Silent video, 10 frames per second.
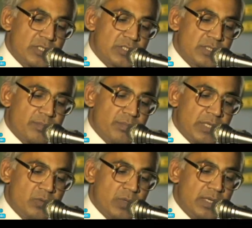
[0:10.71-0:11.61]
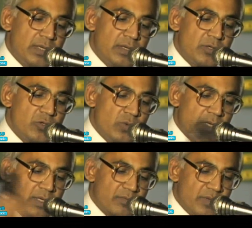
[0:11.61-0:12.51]
Professor of
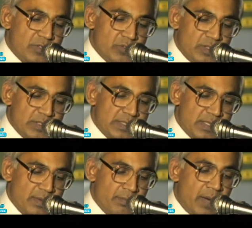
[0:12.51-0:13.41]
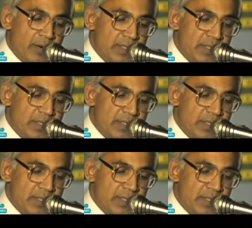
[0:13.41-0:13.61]
Pediatrics and Child Health,